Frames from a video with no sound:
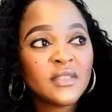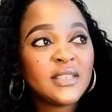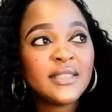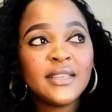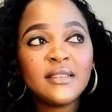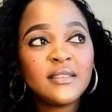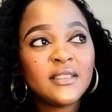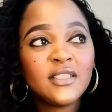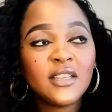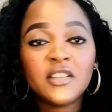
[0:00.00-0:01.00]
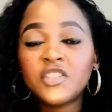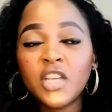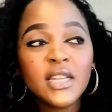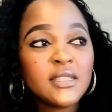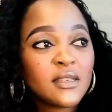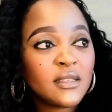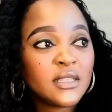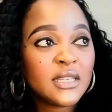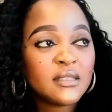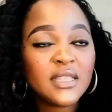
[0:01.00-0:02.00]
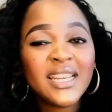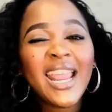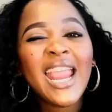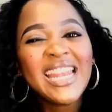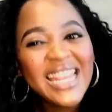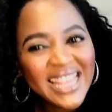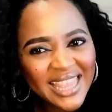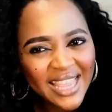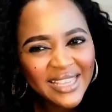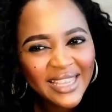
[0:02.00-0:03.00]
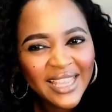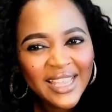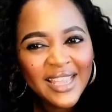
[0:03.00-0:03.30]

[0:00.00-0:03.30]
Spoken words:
just send a jet, send anything.